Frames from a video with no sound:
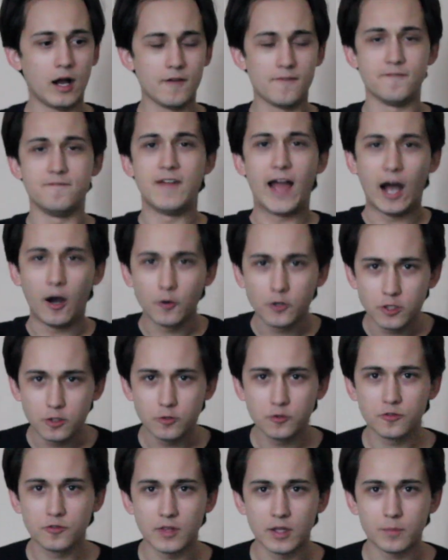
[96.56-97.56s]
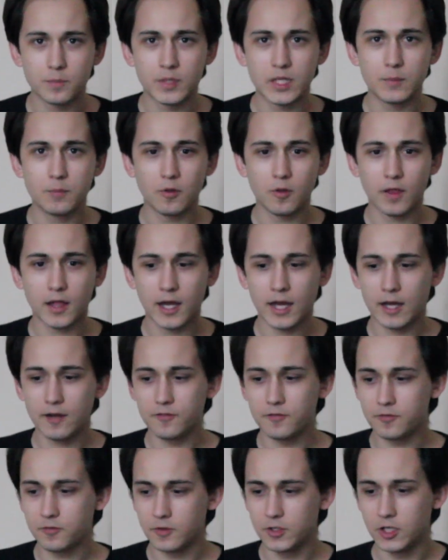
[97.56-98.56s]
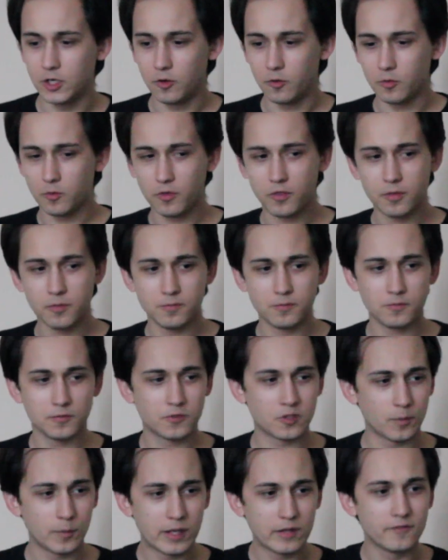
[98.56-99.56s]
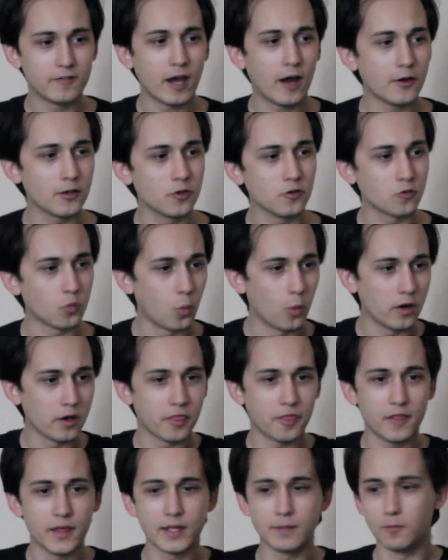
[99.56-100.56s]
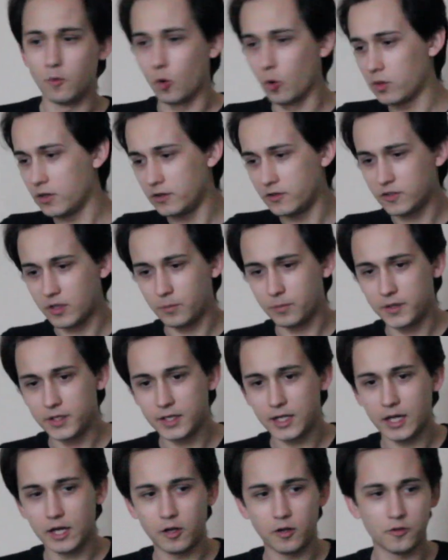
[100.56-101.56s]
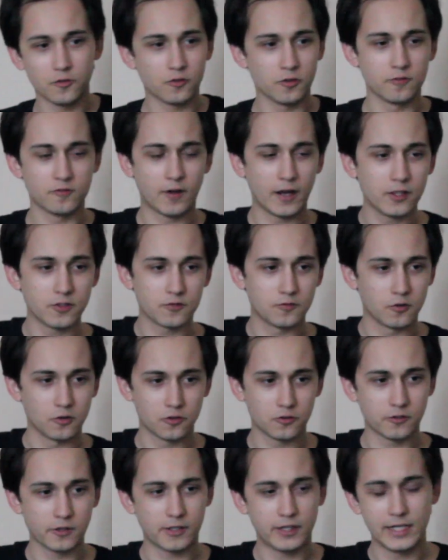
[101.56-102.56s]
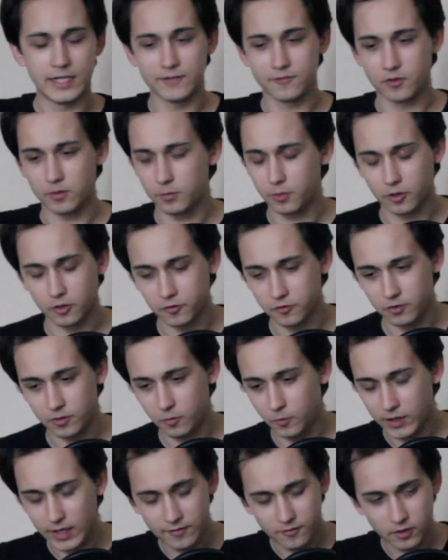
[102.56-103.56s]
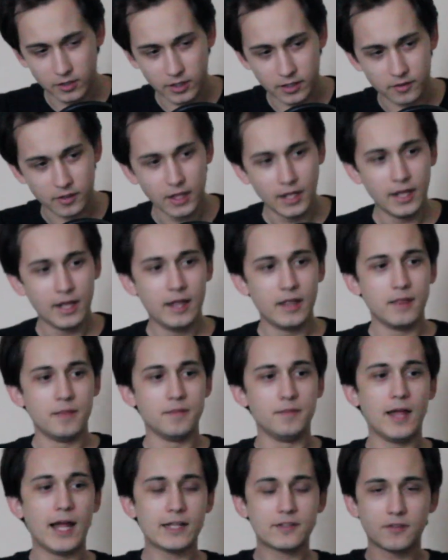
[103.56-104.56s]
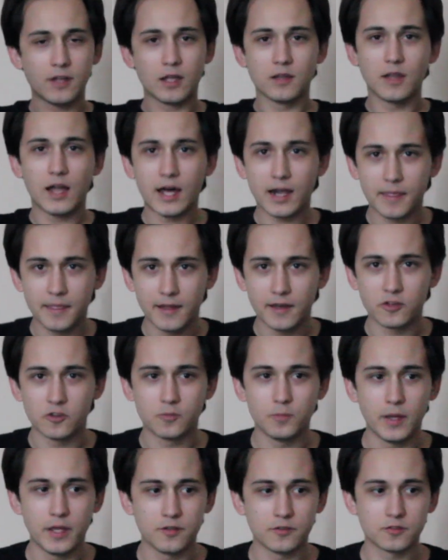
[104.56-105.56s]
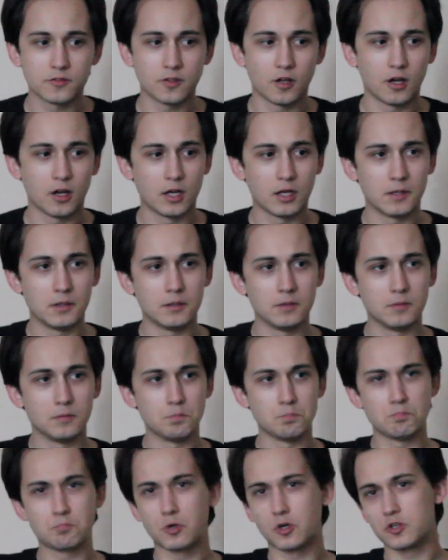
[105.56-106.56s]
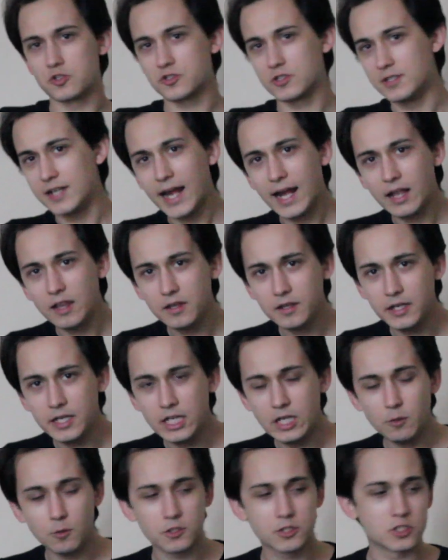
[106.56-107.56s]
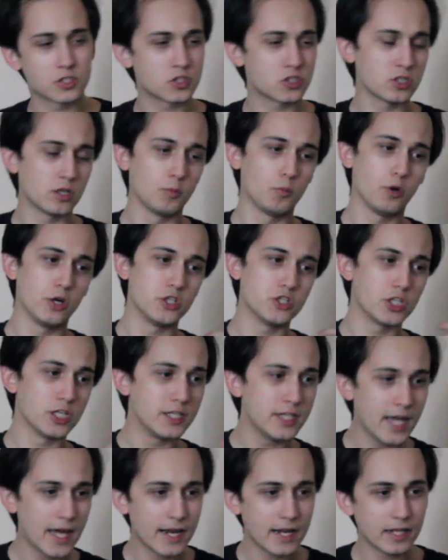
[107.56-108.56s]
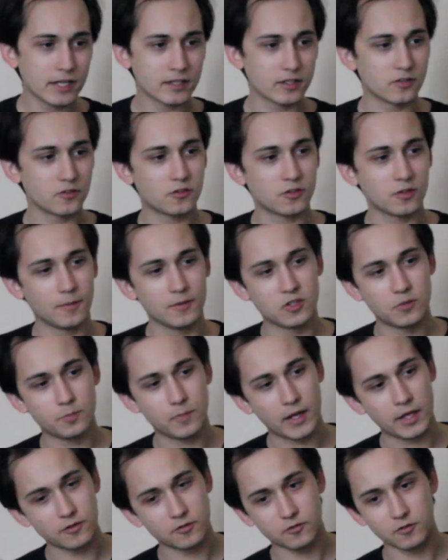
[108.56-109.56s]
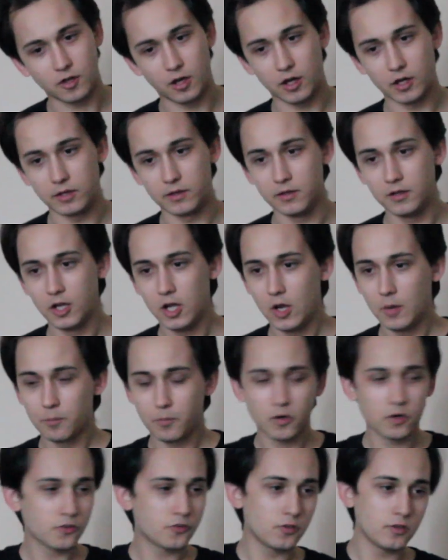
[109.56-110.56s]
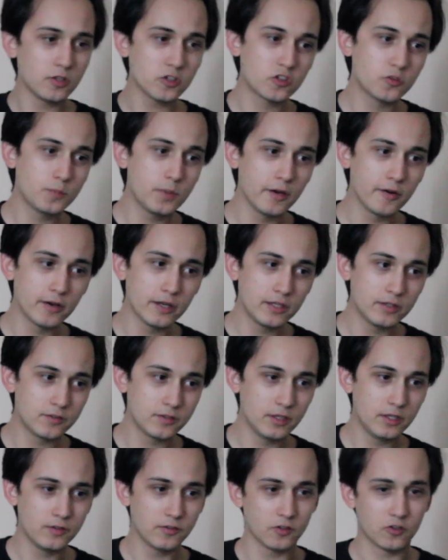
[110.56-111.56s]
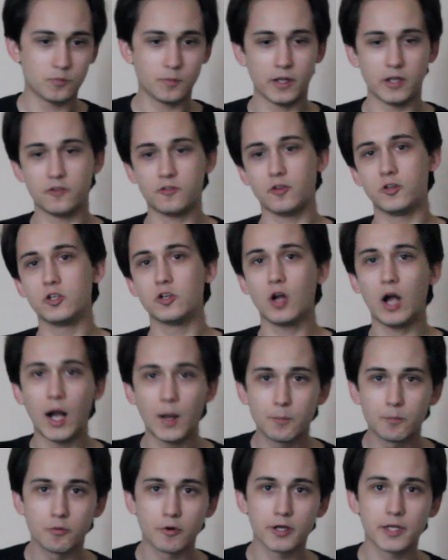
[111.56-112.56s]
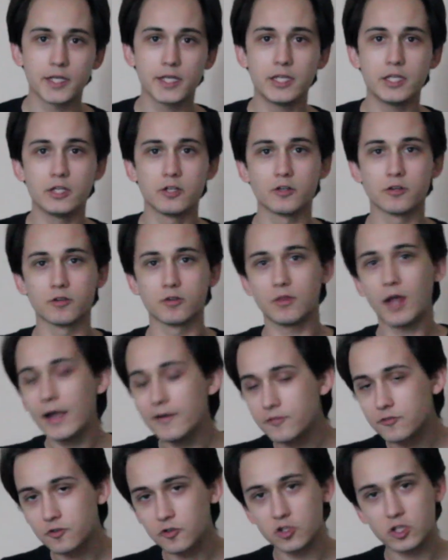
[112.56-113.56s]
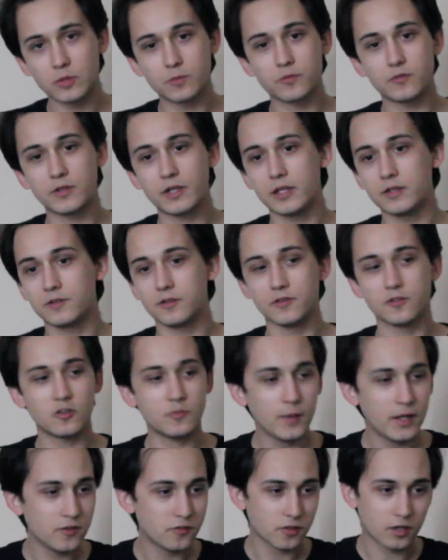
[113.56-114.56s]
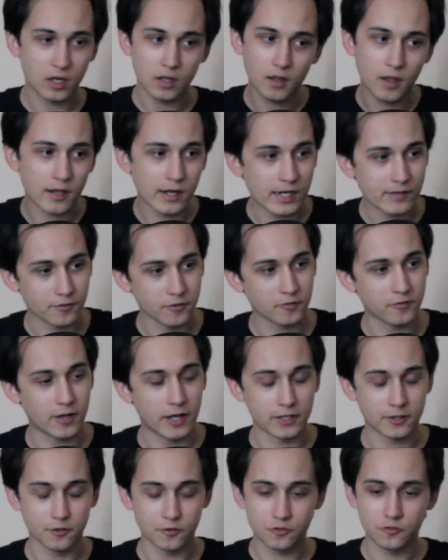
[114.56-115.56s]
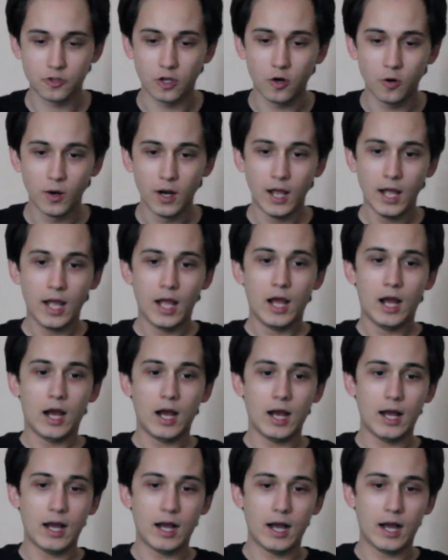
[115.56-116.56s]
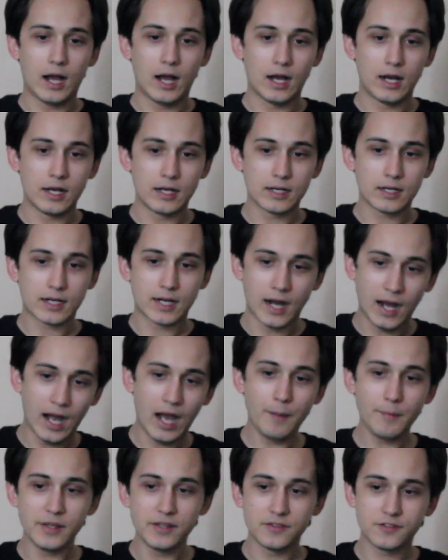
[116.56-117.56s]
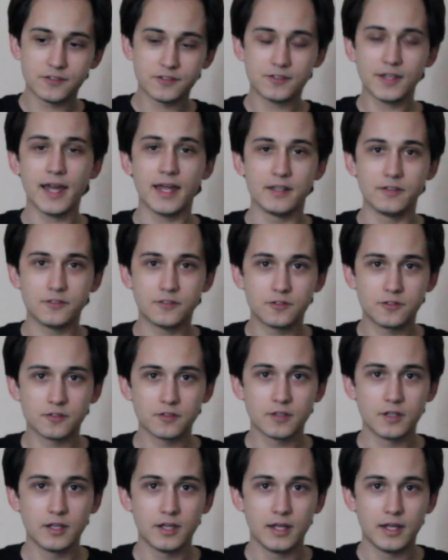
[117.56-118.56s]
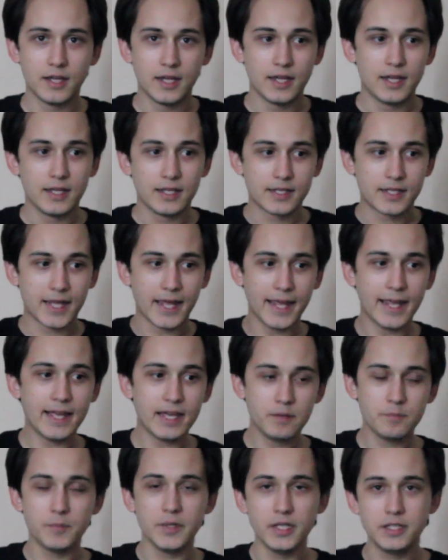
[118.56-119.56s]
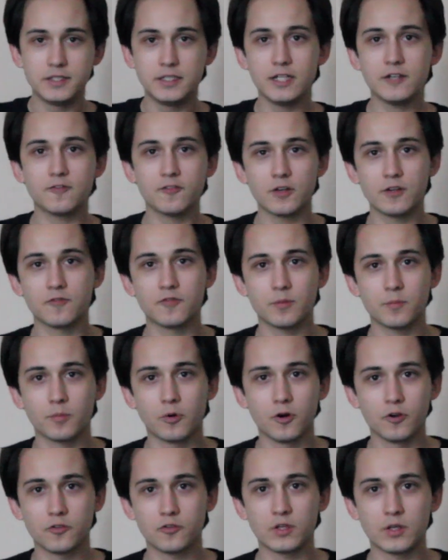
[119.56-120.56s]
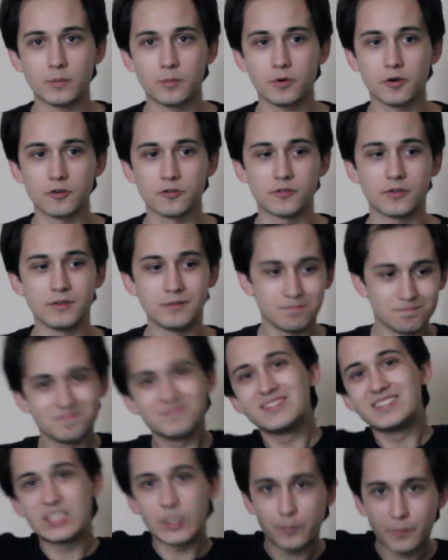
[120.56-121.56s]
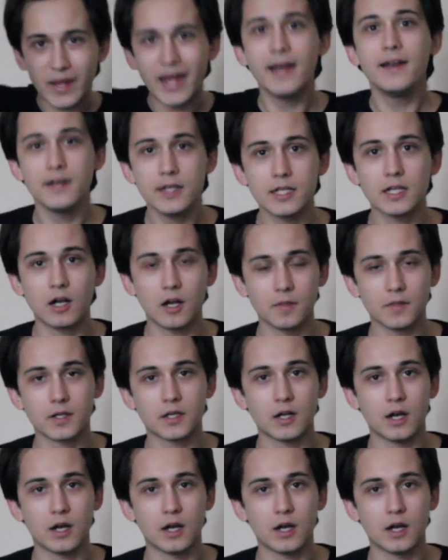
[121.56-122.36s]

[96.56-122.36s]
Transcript: values that people have, somebody values one thing more than something else or vice versa in a different person, whatever it is. That's a lot of that is based on personality, which is somewhat genetic. It's based on personal experiences. It's based on your upbringing, your life circumstances. It's based on a lot of different factors. So common sense can be different from person to person depending on the